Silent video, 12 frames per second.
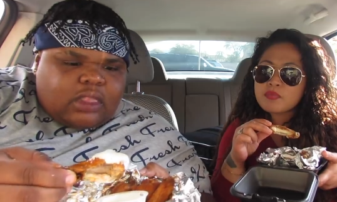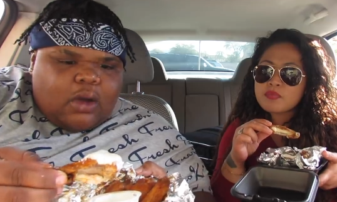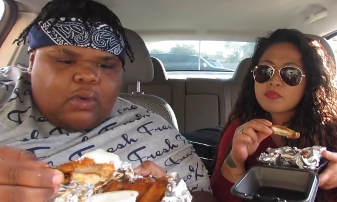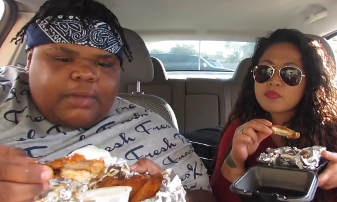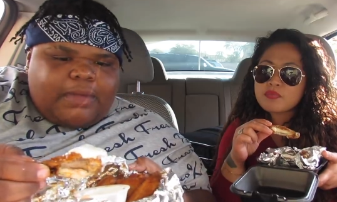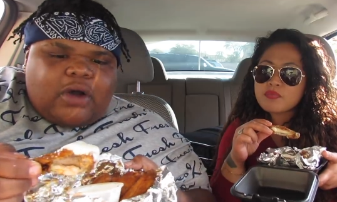
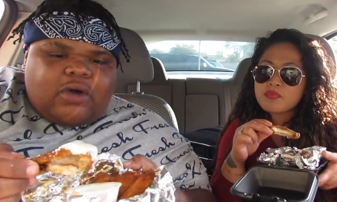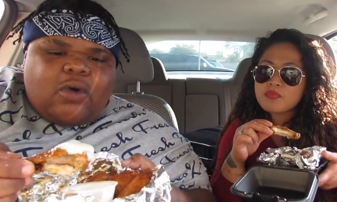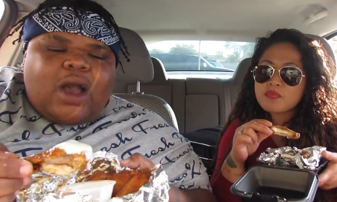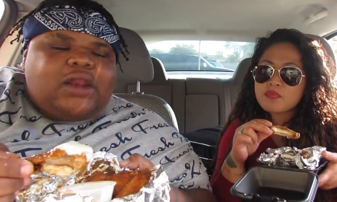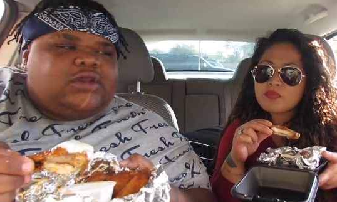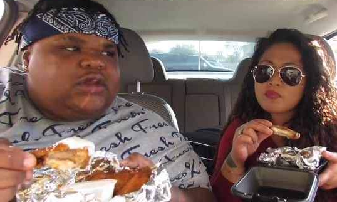Speaker 1: What about
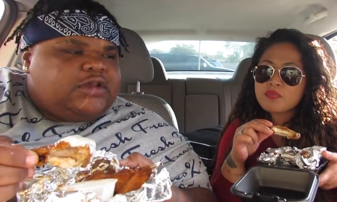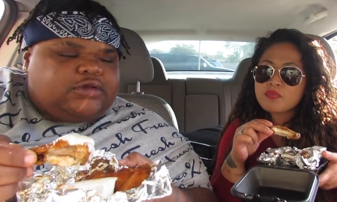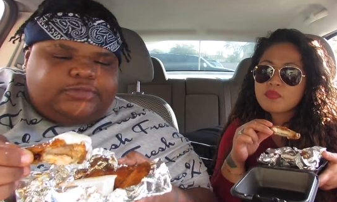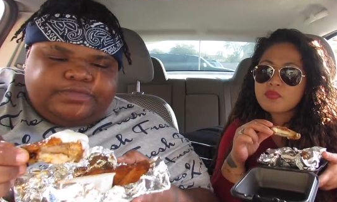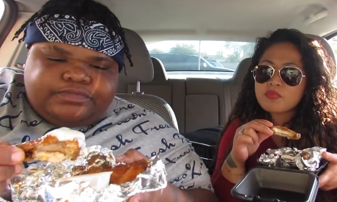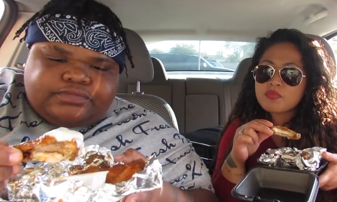quality?
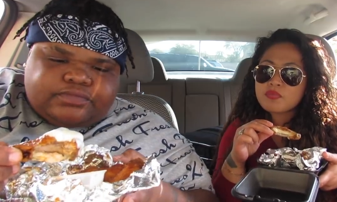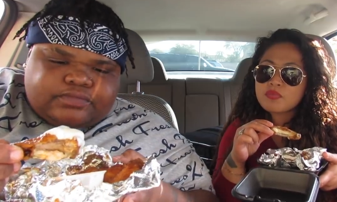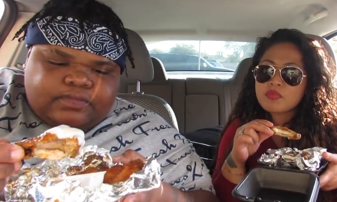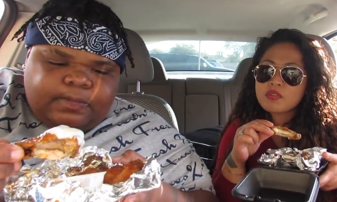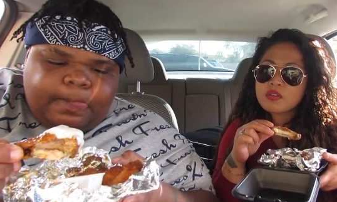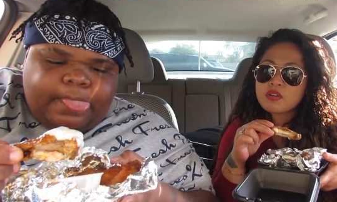
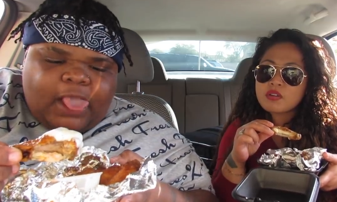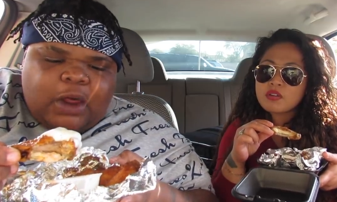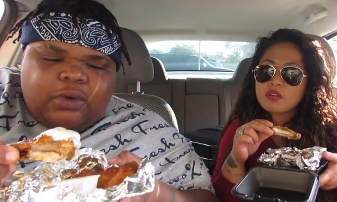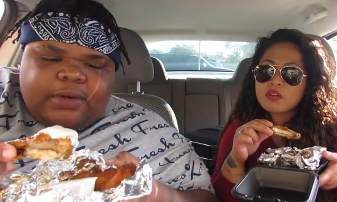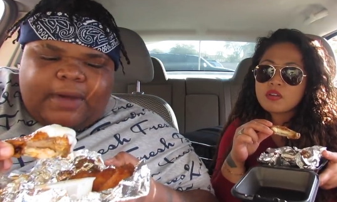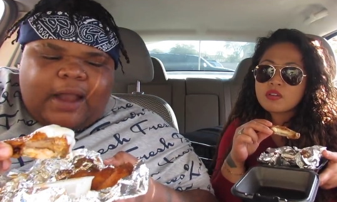
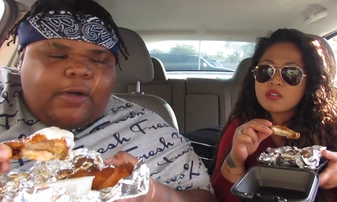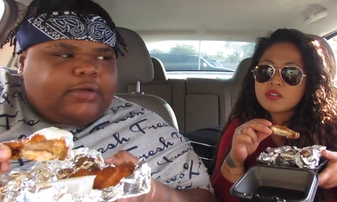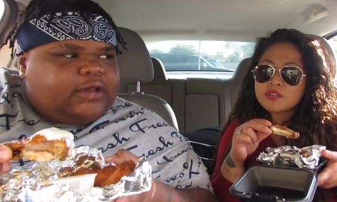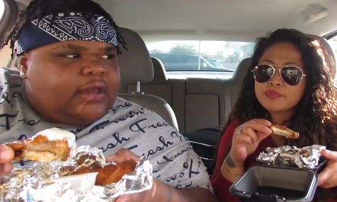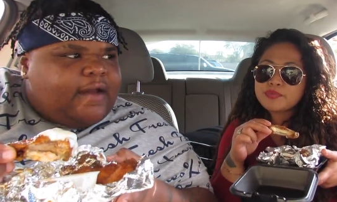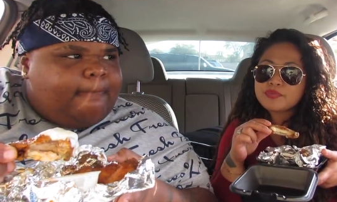
Speaker 2: What about
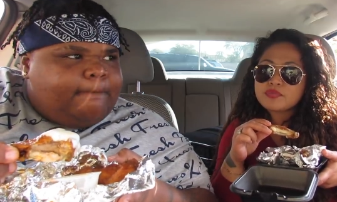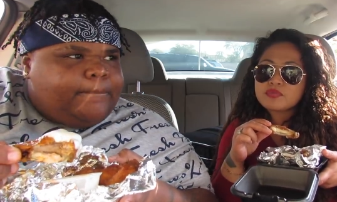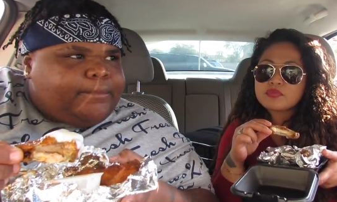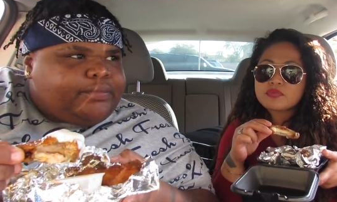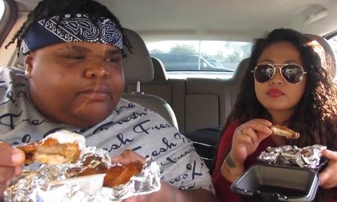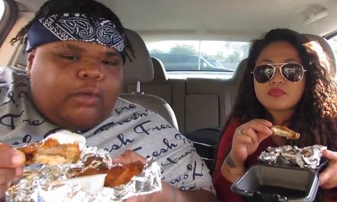
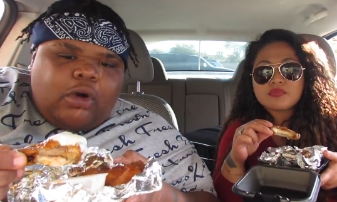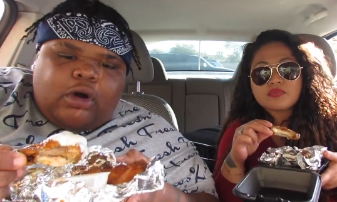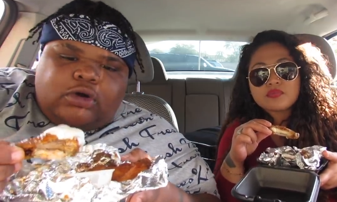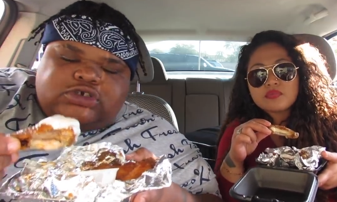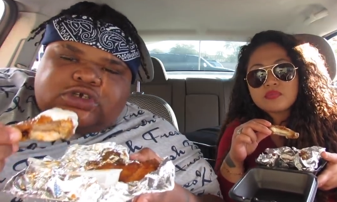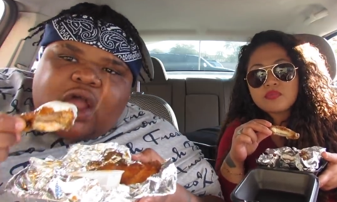
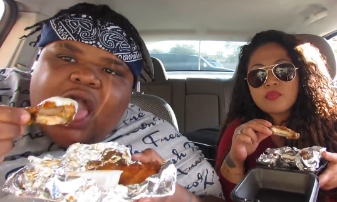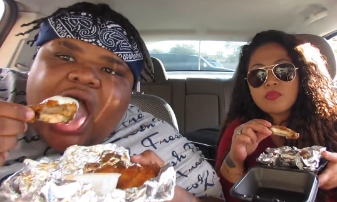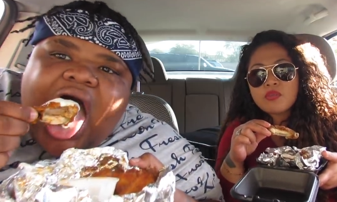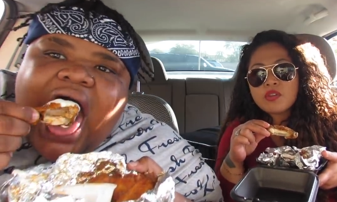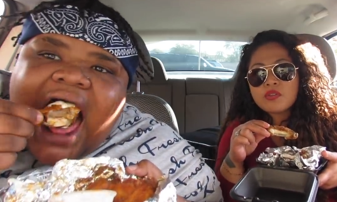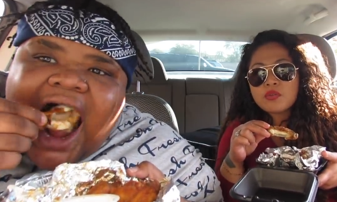morals?
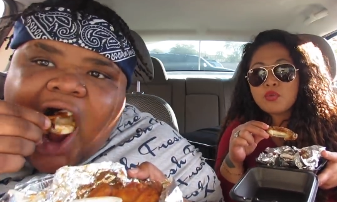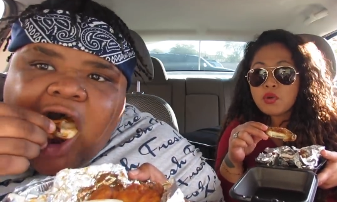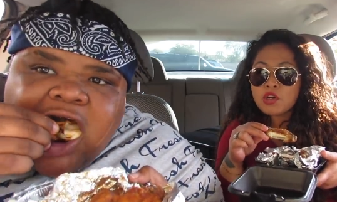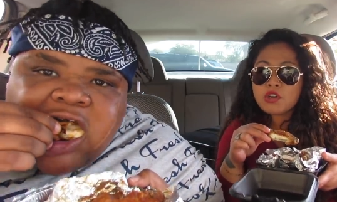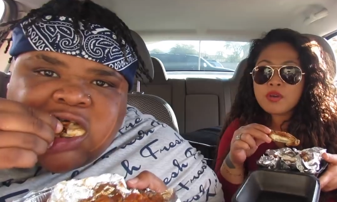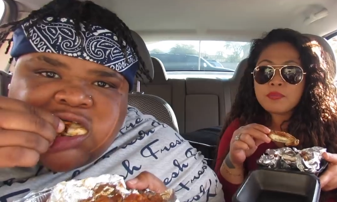
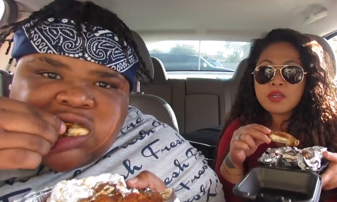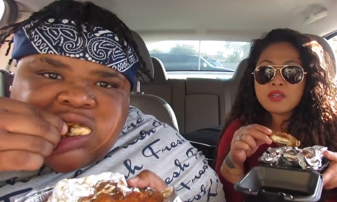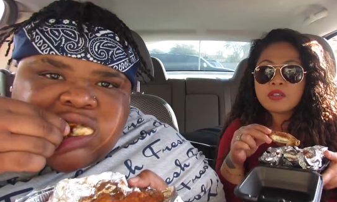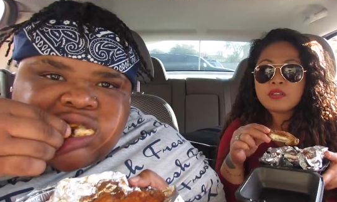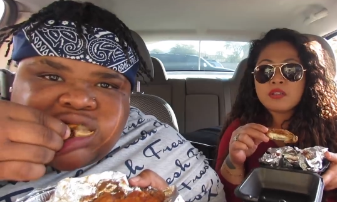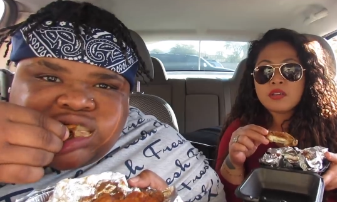Well, I
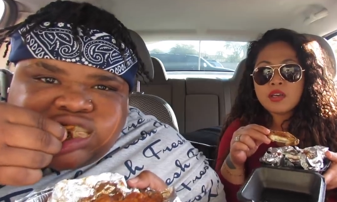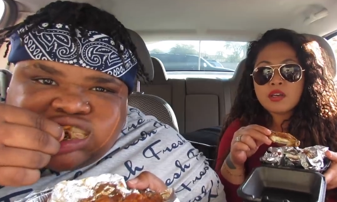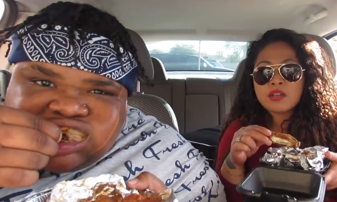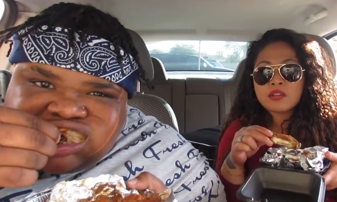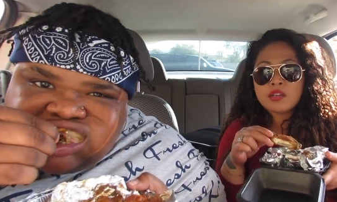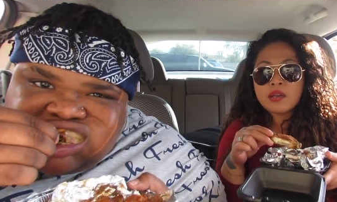mean,
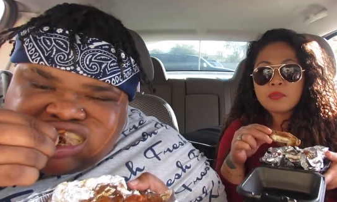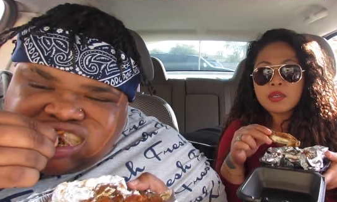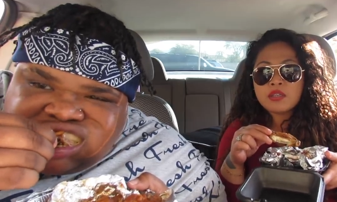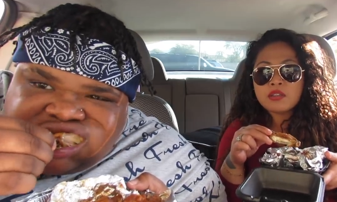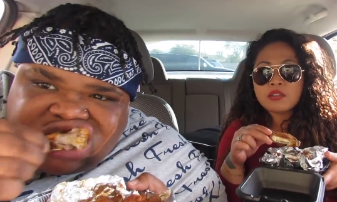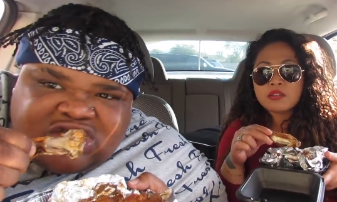yeah, I
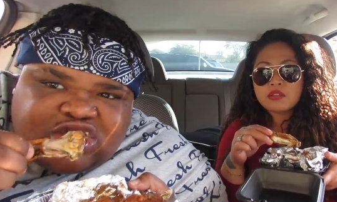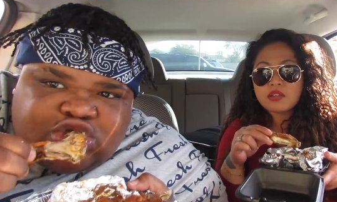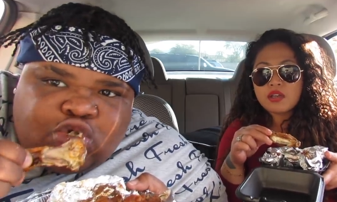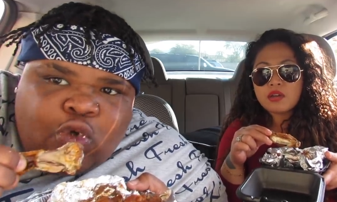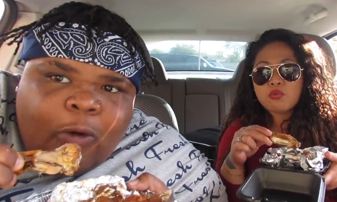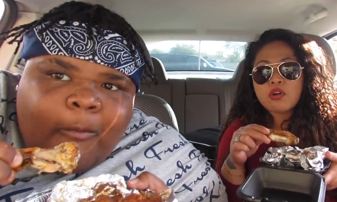mean,
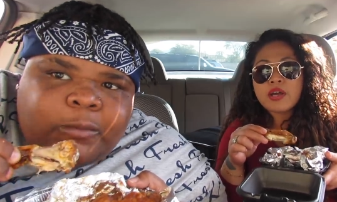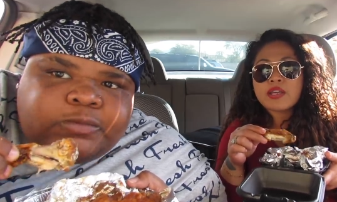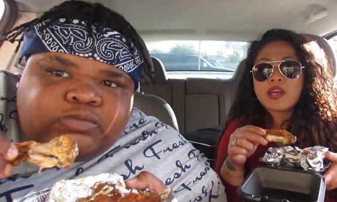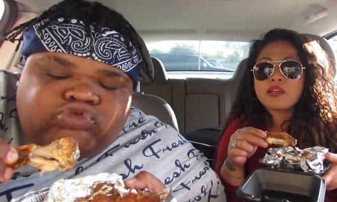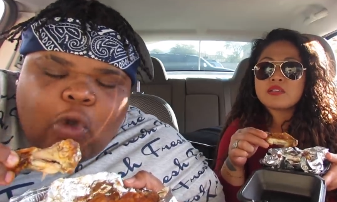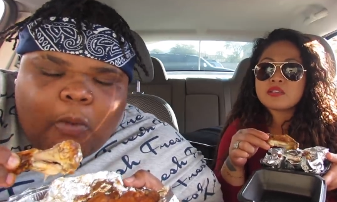well, I
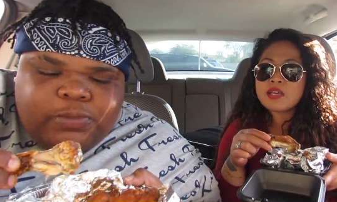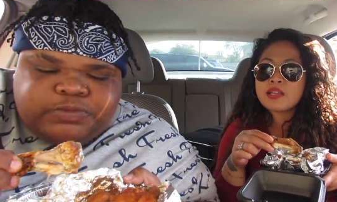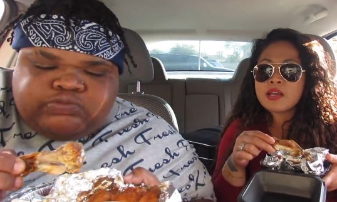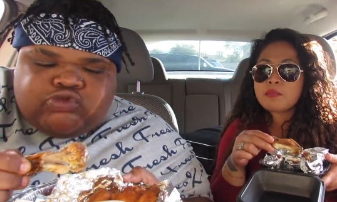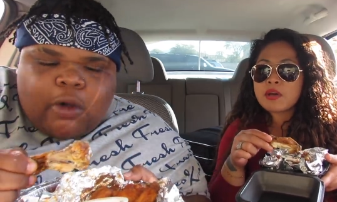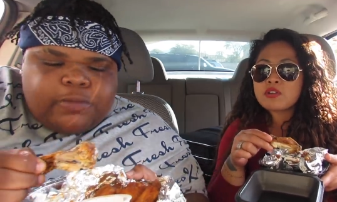can't say
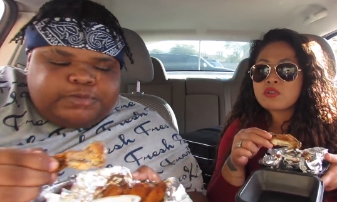that about